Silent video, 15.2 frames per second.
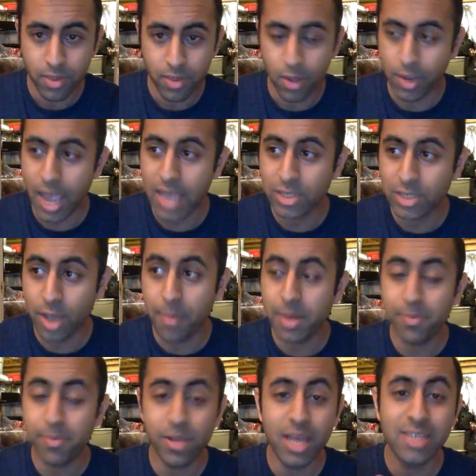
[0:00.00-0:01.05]
Okay, so I'm
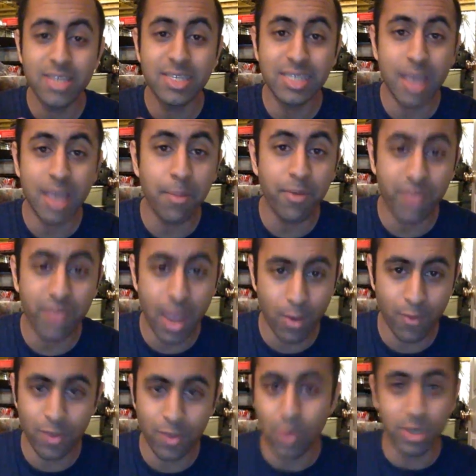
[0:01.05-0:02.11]
going to play some of that
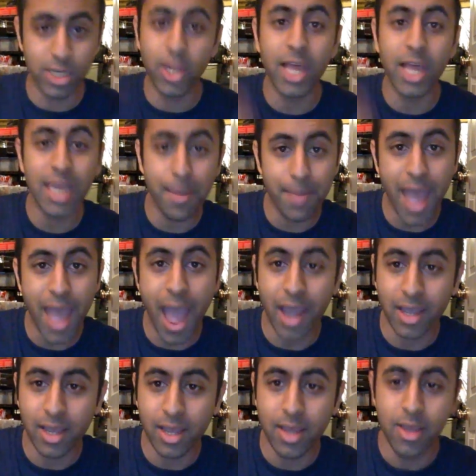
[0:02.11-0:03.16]
review until I get
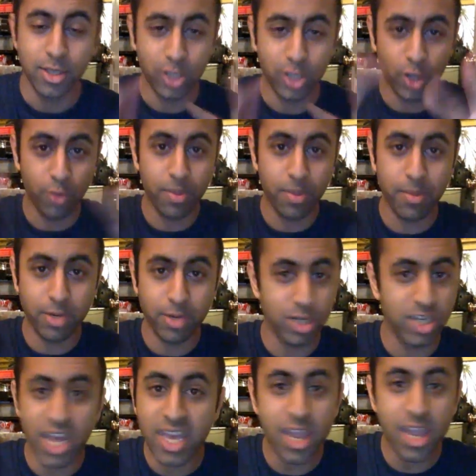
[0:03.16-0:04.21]
back. So you'll be able to
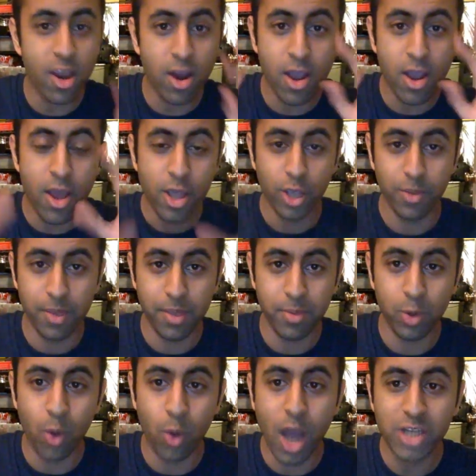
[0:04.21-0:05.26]
stay here, you'll be able
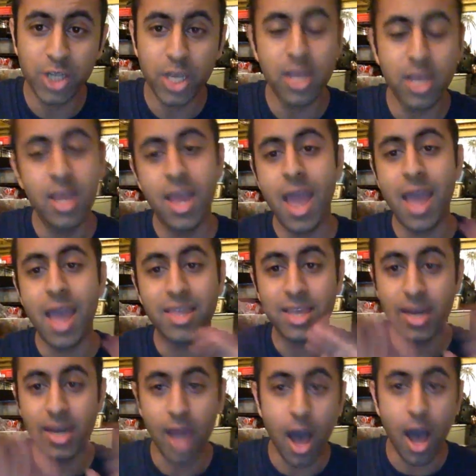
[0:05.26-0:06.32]
to watch it, and
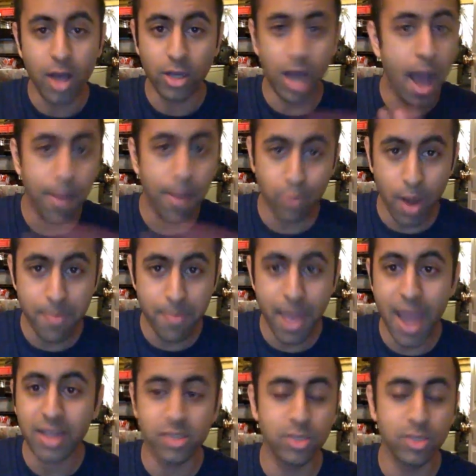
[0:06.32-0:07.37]
then I'll hop right
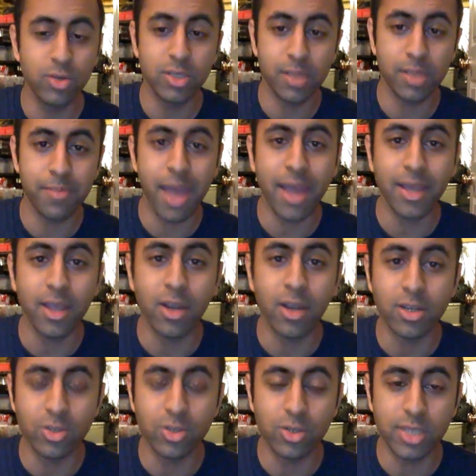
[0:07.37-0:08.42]
back as soon as I'm back here
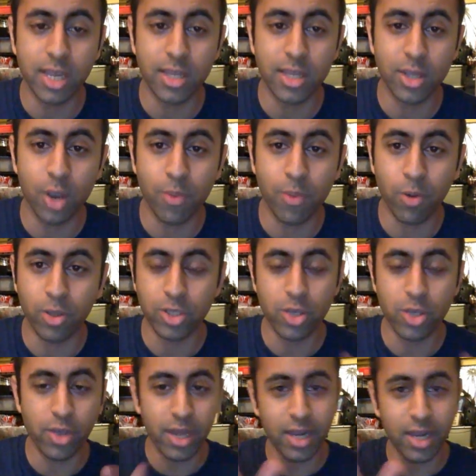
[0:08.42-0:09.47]
and as soon as I got the GoPro. So
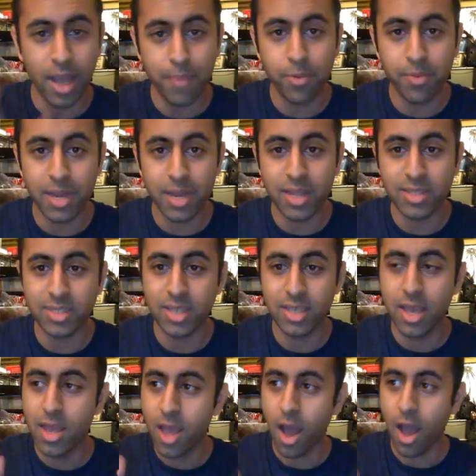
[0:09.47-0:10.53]
you'll get a couple minutes
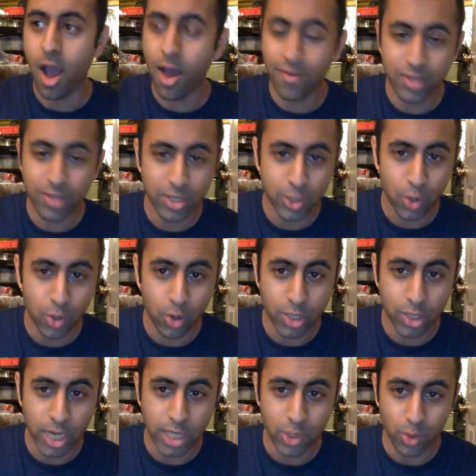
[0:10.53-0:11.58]
of this Zyuoh
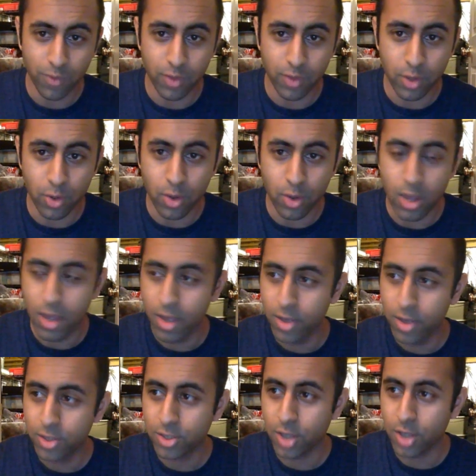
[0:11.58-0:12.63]
Changer review.
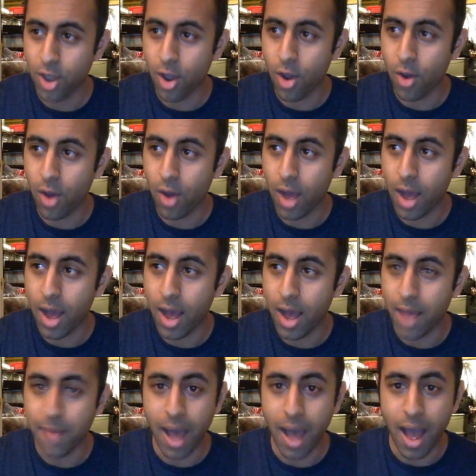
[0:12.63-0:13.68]
So
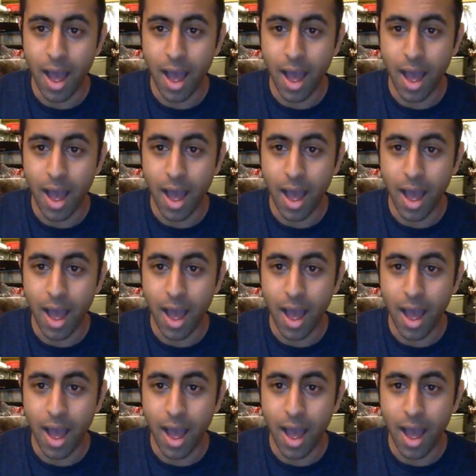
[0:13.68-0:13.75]
um,